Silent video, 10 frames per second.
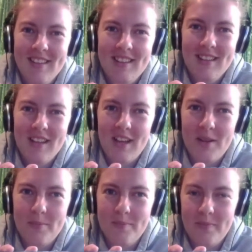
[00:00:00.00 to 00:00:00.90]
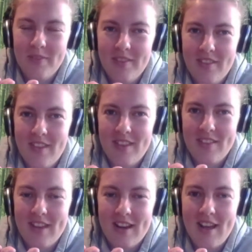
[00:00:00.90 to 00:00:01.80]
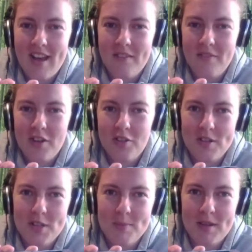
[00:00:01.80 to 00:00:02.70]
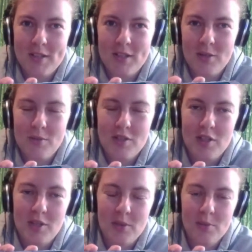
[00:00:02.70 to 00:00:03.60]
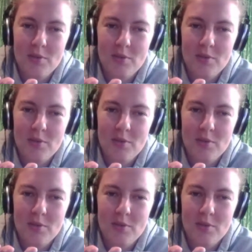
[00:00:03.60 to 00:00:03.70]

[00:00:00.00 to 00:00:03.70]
Then I have Crash Bandicoot 2,